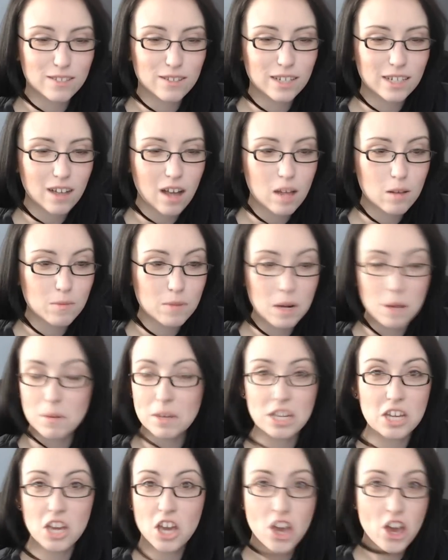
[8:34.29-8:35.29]
So I call him and I'm
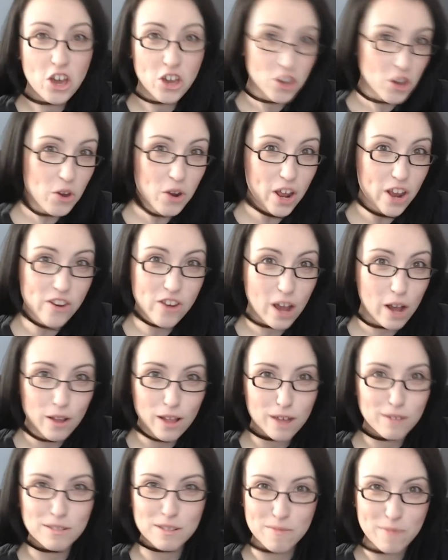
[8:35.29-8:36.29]
like, you didn't know
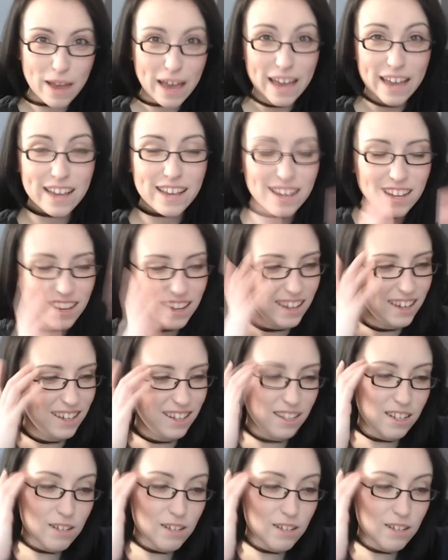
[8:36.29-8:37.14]
that was me?